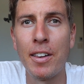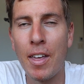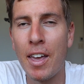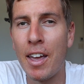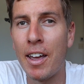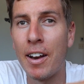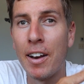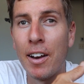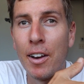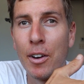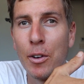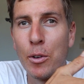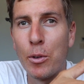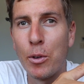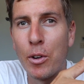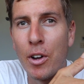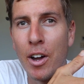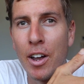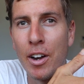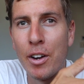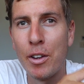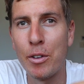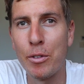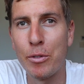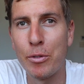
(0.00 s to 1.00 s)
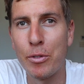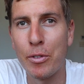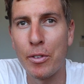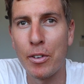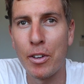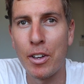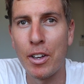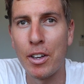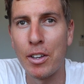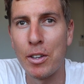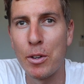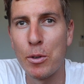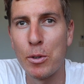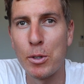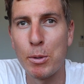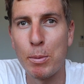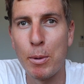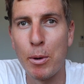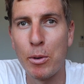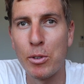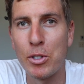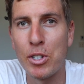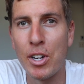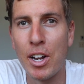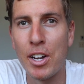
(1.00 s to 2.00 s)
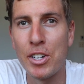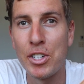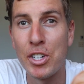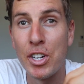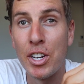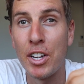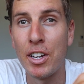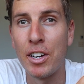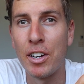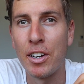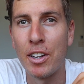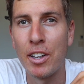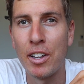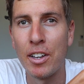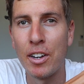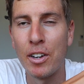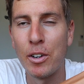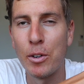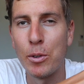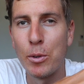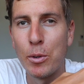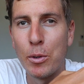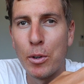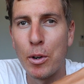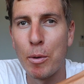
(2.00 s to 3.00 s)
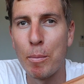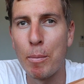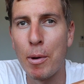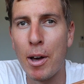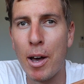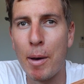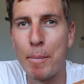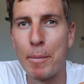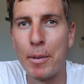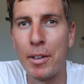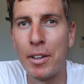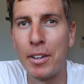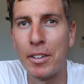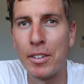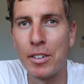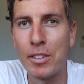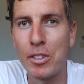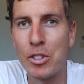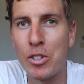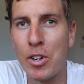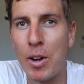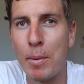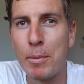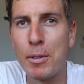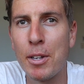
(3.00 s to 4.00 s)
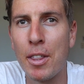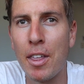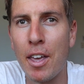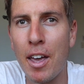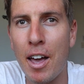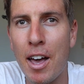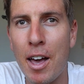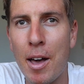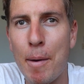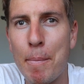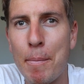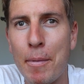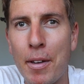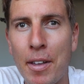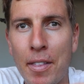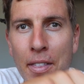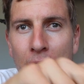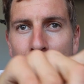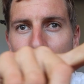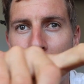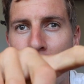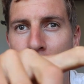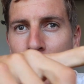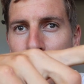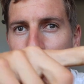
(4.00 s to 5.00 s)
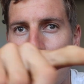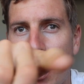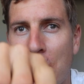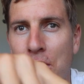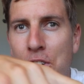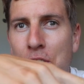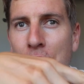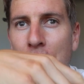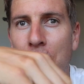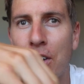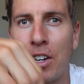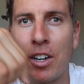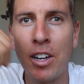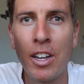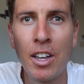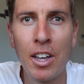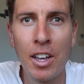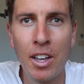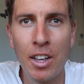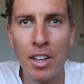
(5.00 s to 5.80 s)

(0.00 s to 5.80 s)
They had a little kind of USB recharger in a little compartment strapped to their arm, and then charging